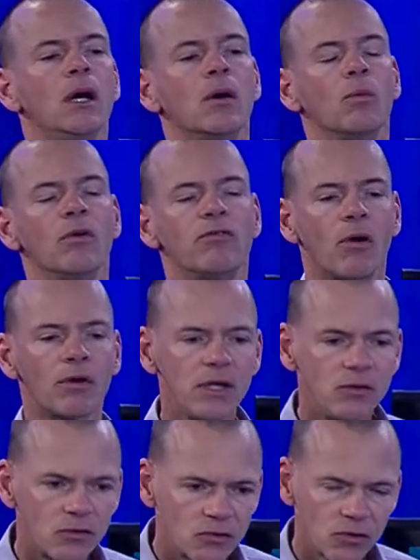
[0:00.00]
We've already
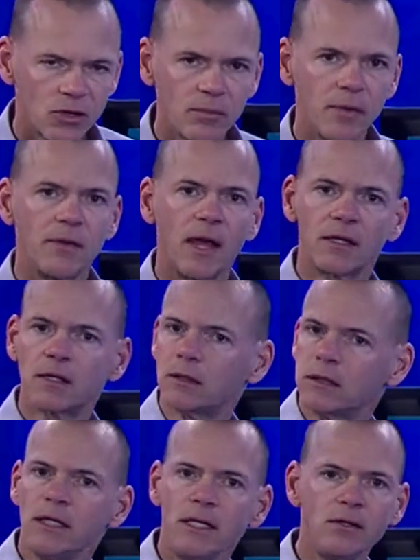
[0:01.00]
determined that
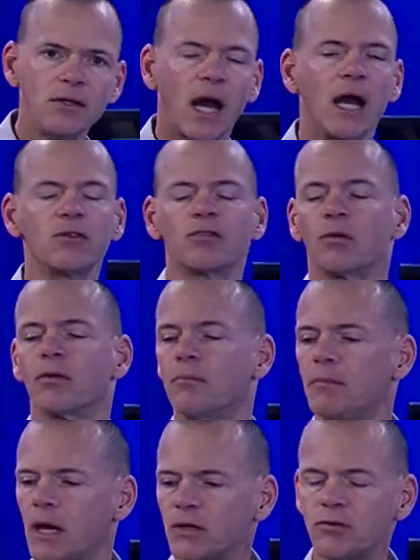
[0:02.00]
clean diets or the
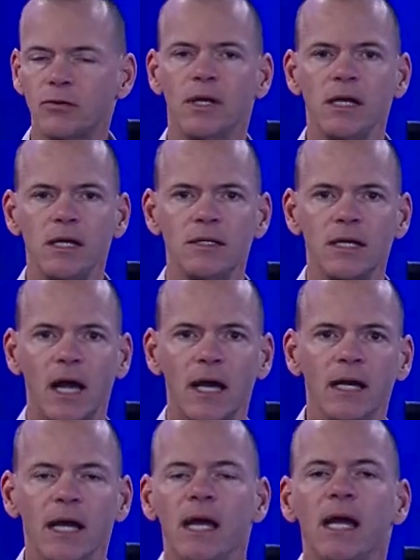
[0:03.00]
Mediterranean
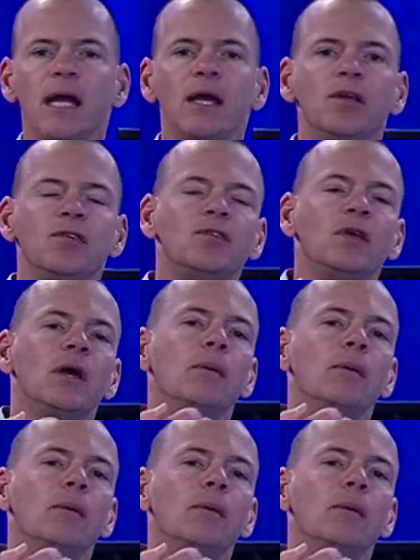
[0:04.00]
diet is